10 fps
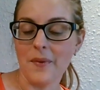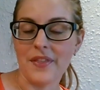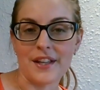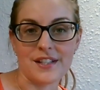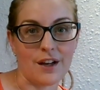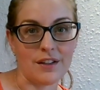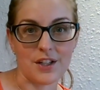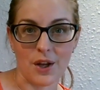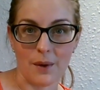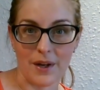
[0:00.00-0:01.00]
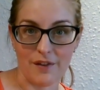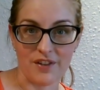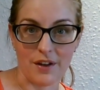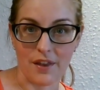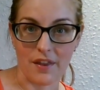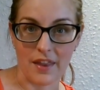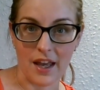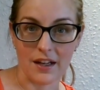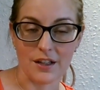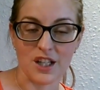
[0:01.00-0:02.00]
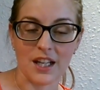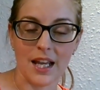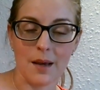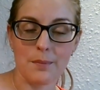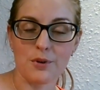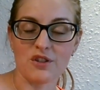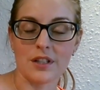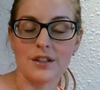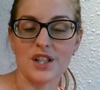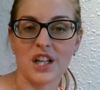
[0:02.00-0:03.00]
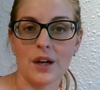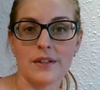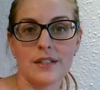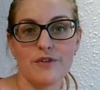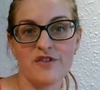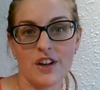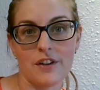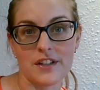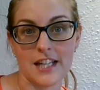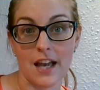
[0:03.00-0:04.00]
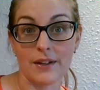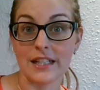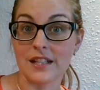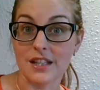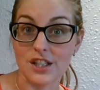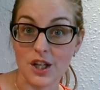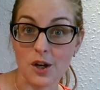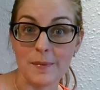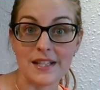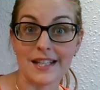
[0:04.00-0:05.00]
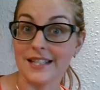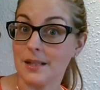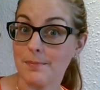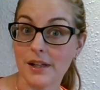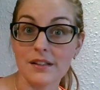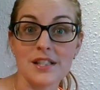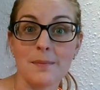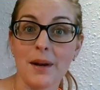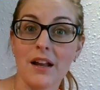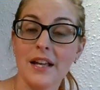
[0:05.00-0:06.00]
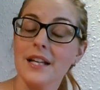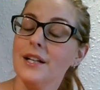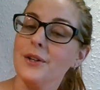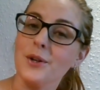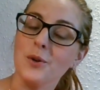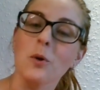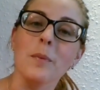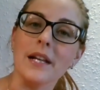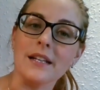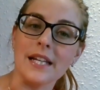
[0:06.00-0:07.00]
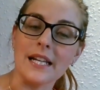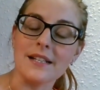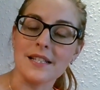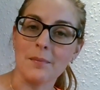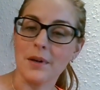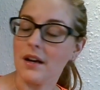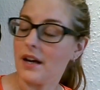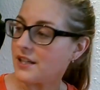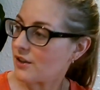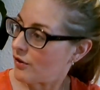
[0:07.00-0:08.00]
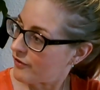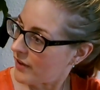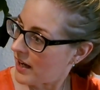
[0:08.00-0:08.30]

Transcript: they certainly don't go any further than that. To get product to go further down into the dermis, into the blood supply, you normally need some kind of,